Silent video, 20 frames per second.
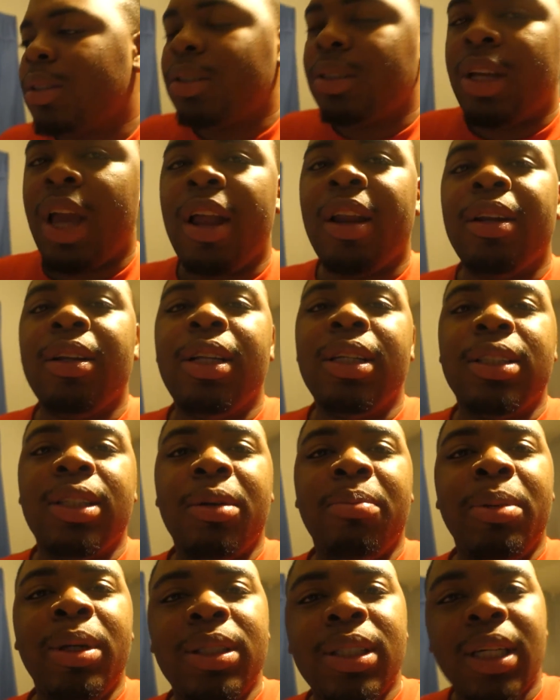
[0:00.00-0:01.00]
Y'all listen
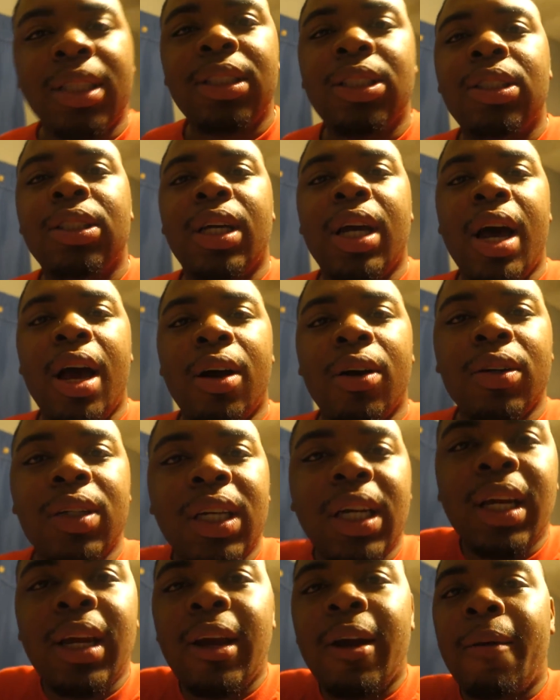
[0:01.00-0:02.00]
to BJ Chicago
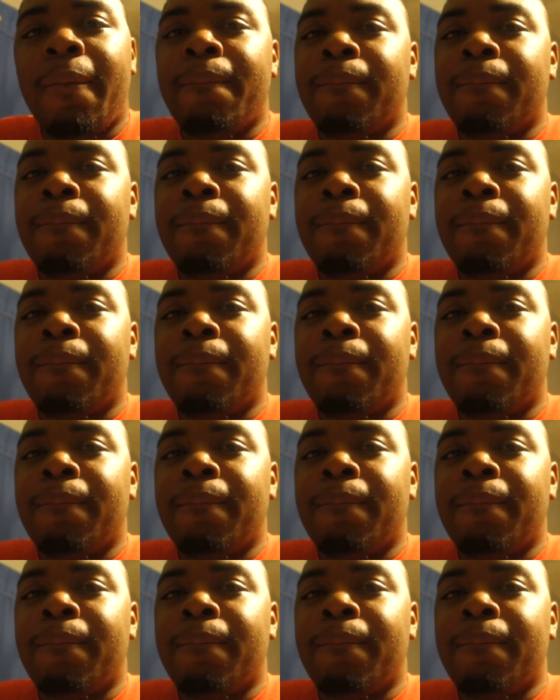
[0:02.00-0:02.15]
Kid?